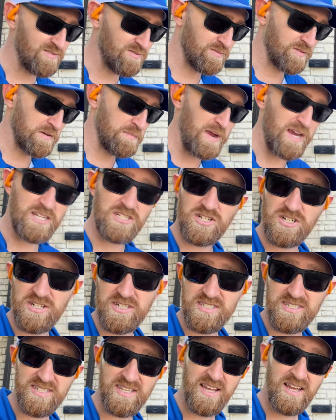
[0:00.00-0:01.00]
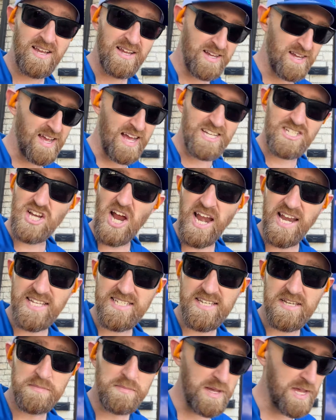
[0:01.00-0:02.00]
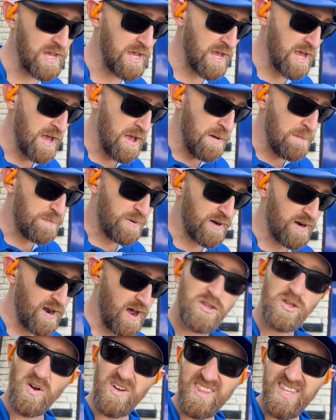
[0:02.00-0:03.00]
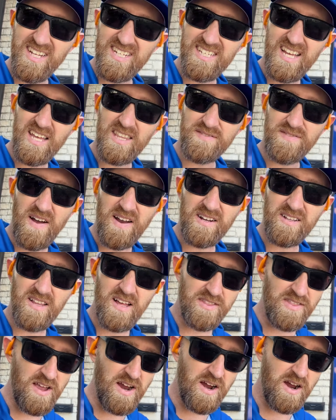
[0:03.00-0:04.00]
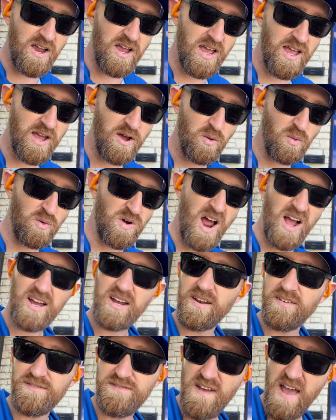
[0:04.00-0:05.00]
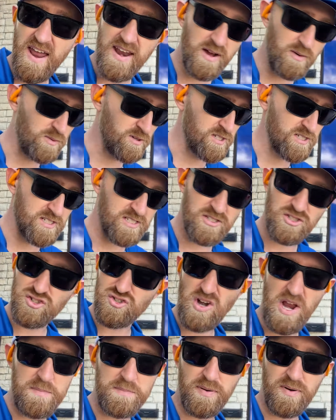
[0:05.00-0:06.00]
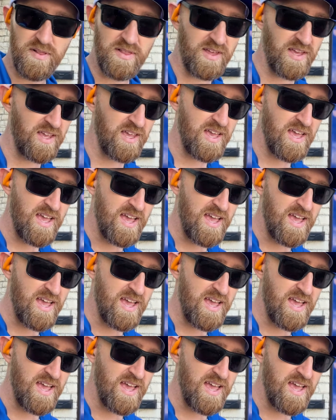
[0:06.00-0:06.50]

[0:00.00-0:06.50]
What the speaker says: We can make sure it's as shiny as can be. But knowing that it's got the vinyl on there, we're not going to fan it. We're just straight pulling.